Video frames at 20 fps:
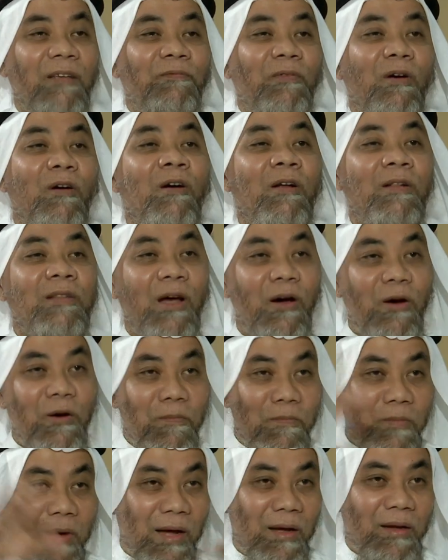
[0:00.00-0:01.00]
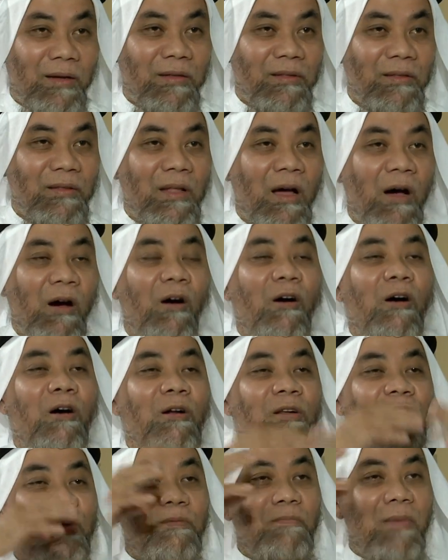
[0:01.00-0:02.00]
if all the ummah, the
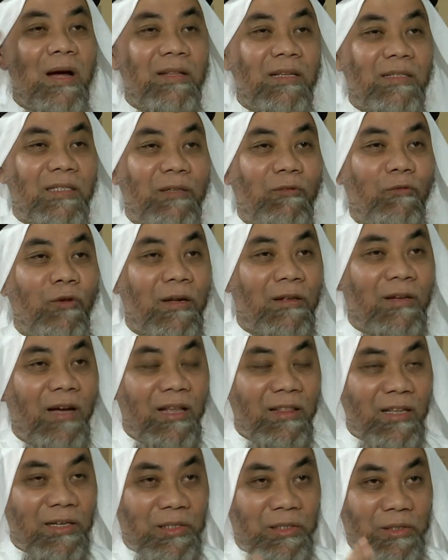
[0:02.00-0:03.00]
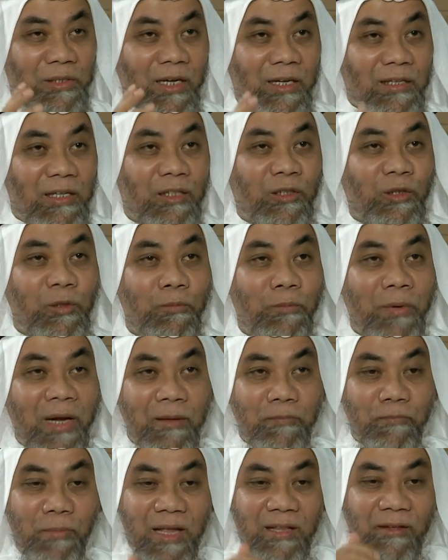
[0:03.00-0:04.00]
whole humanity will gather together to
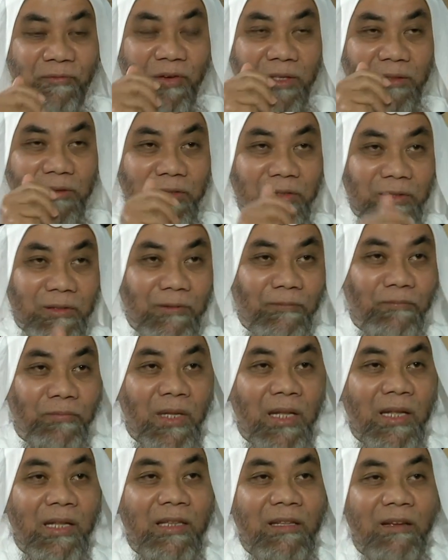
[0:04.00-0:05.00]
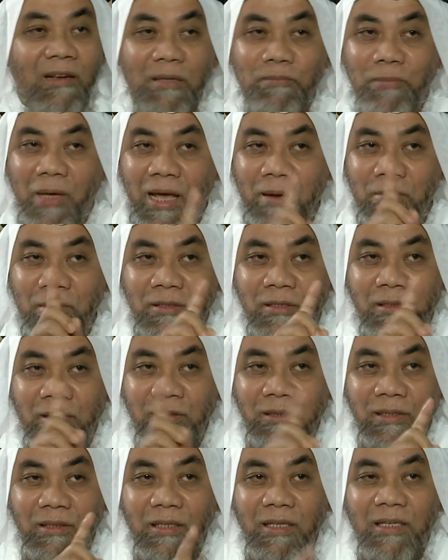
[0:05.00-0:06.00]
bring benefit on you, they'll not be able to
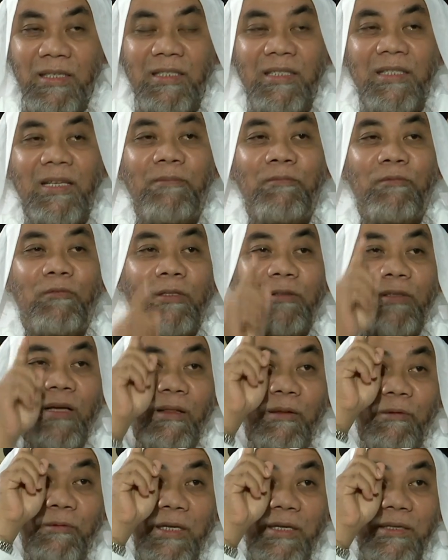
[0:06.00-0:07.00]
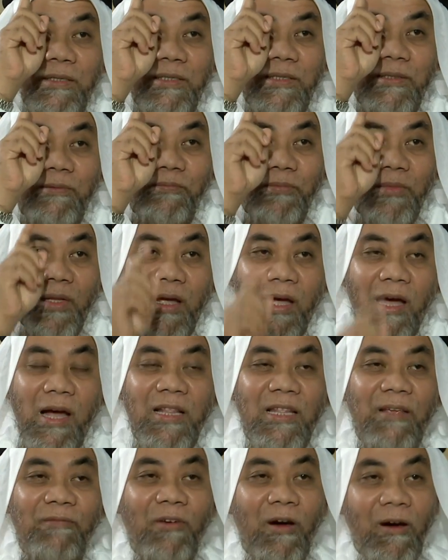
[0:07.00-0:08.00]
do it except what Allah wills.
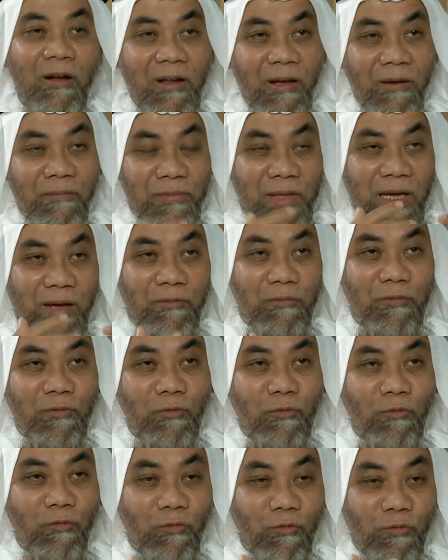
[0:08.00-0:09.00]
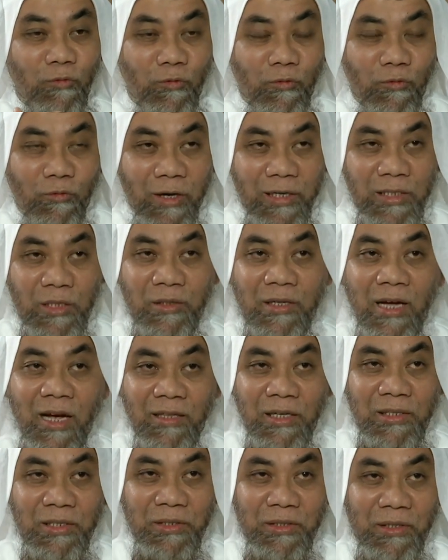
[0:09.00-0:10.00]
And if all of them were to
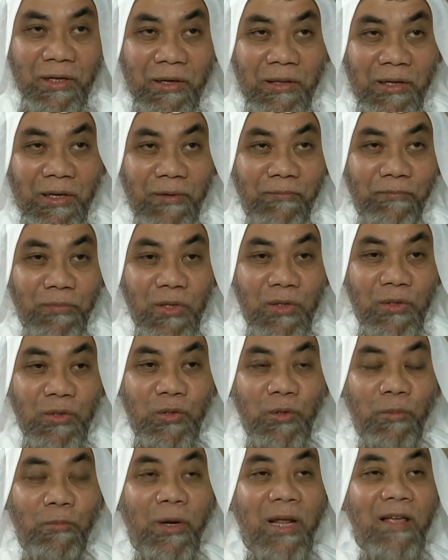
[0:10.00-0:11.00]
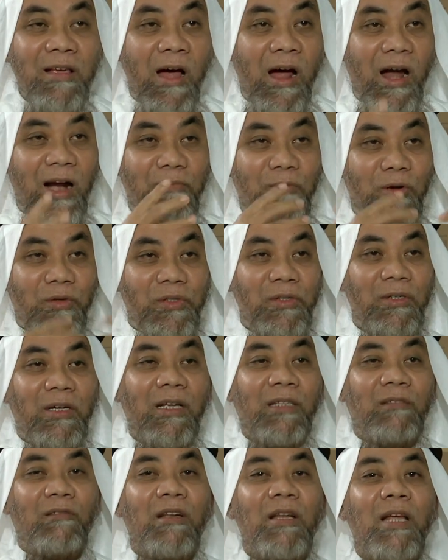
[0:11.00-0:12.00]
gather together to bring harm on you,
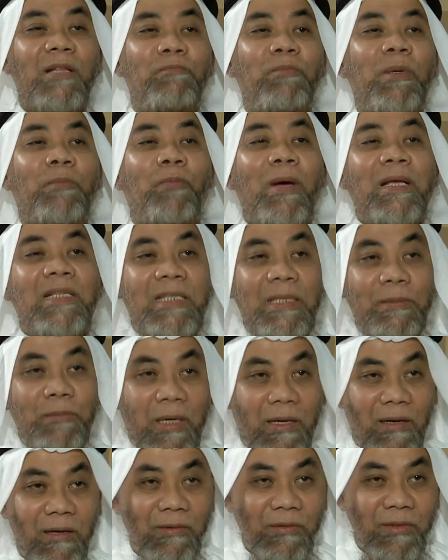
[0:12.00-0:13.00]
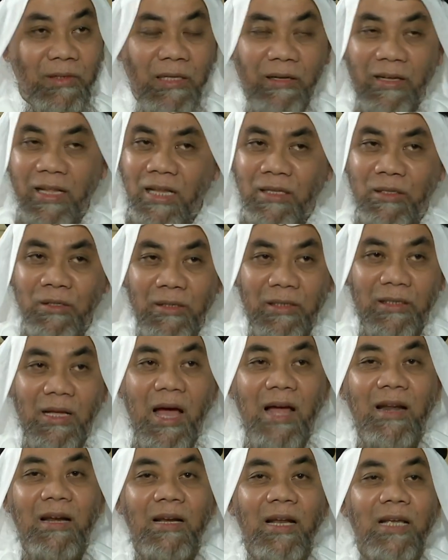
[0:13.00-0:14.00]
it will not be possible. They cannot do it
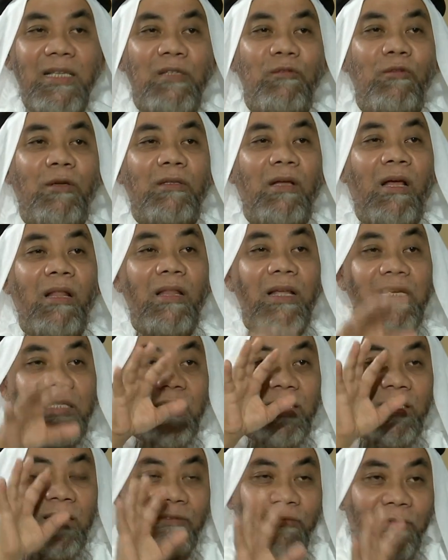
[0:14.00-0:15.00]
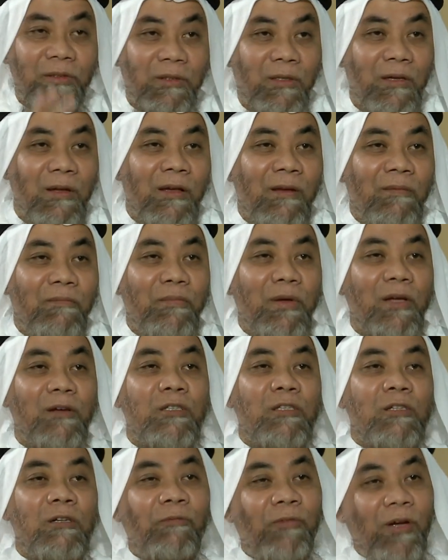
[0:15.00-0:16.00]
unless what Allah has written for you.
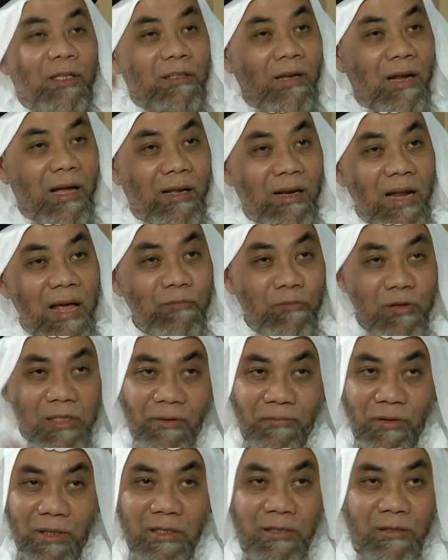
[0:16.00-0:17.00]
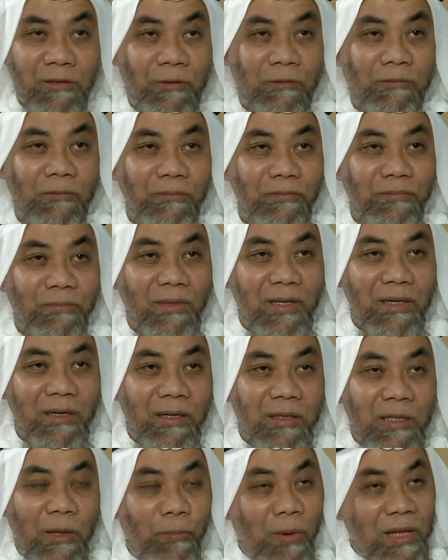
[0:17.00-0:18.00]
Because Rufi'at al-Aqlam wa Jafat as-Suhuf.
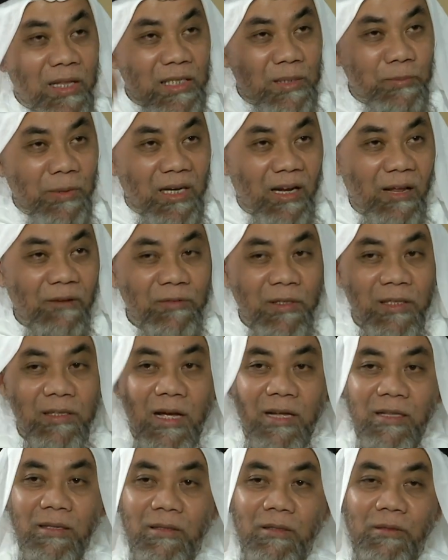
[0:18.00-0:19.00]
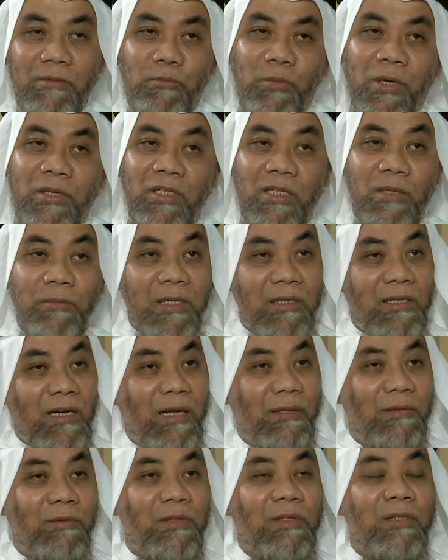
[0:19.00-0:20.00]
The pen has been lifted and pages have been
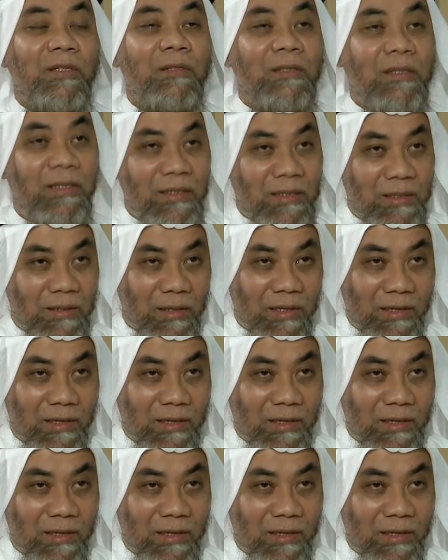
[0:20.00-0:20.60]
dried. So this